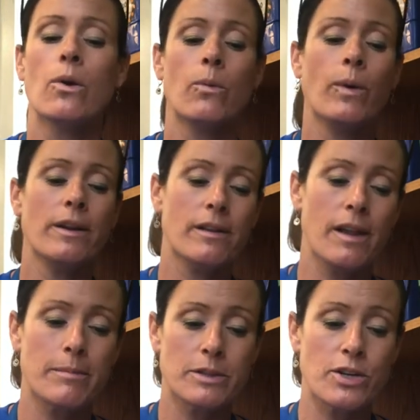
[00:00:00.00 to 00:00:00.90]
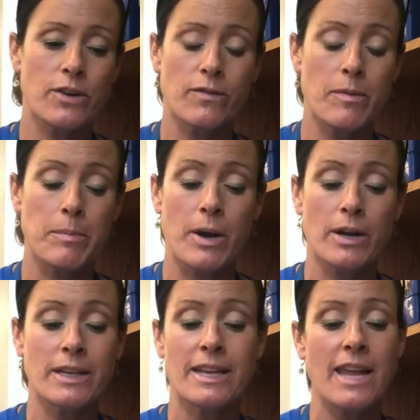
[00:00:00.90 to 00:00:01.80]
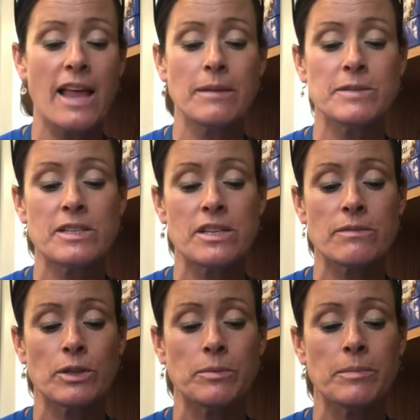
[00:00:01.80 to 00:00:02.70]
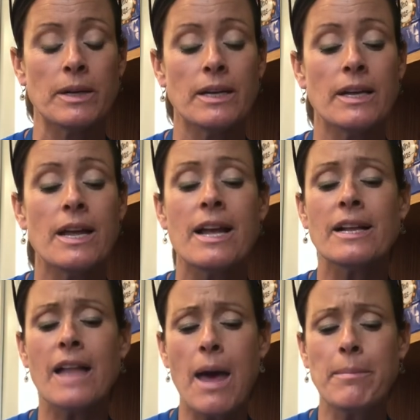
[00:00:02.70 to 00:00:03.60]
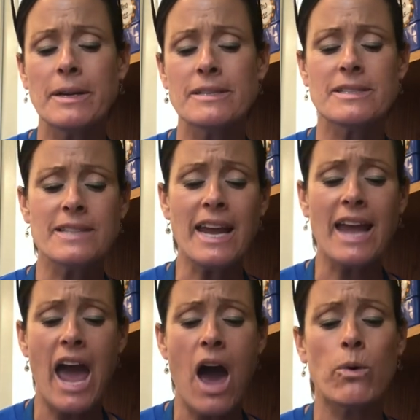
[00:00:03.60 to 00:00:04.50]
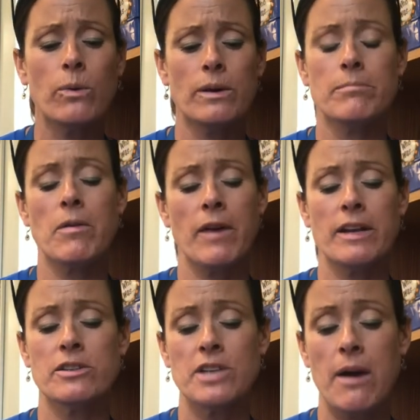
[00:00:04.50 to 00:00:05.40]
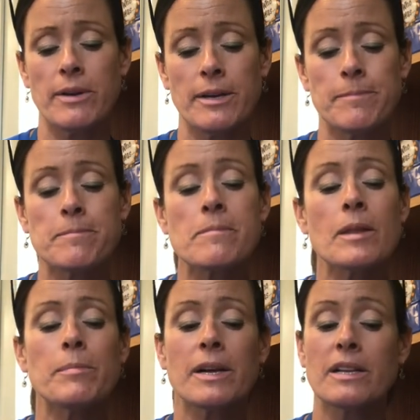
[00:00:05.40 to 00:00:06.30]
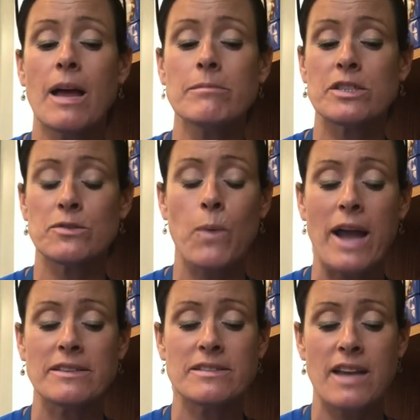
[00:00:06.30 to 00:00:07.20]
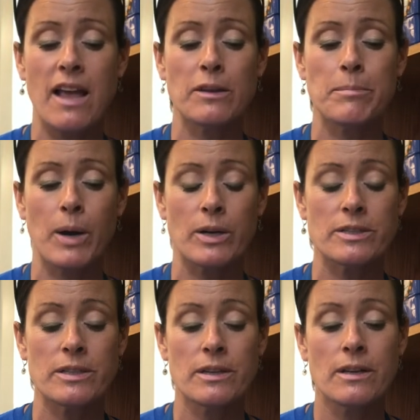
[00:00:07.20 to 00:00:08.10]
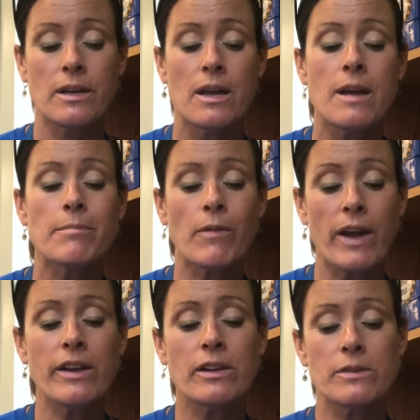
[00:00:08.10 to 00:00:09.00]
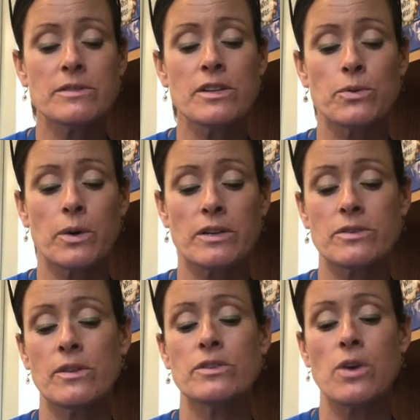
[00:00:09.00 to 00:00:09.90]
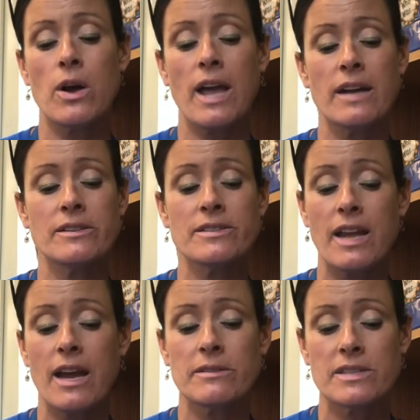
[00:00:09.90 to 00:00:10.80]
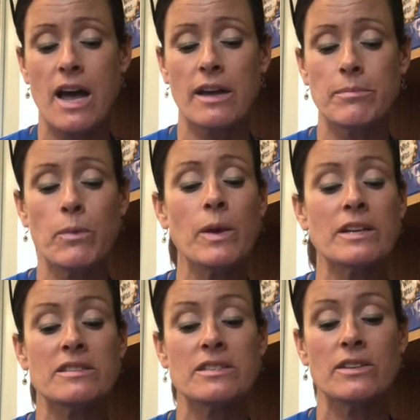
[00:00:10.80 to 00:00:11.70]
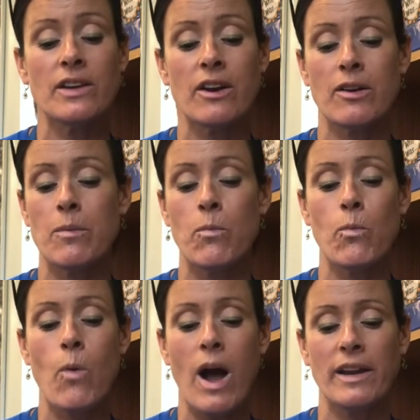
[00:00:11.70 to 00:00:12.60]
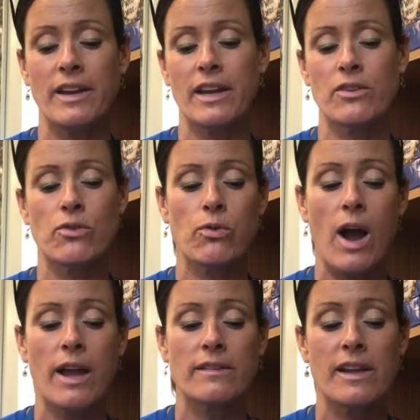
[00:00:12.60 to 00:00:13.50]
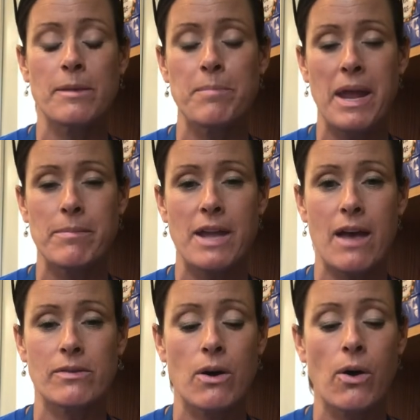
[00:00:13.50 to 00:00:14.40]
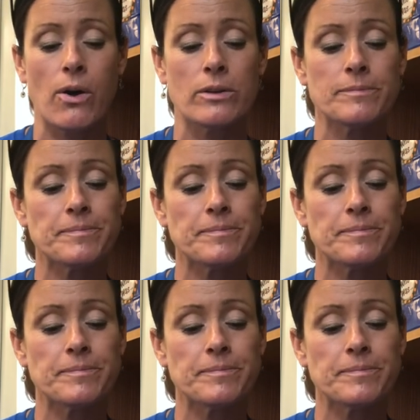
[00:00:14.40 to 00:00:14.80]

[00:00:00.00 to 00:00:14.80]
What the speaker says: when Clem returned from the park and galloped into the room. "Clem, stay out," Miranda shouted. But Clem just wagged his tail and barked. Miranda closed the door, so the dog had to stay outside, but we could still hear him whining and crying like a baby out in the hall.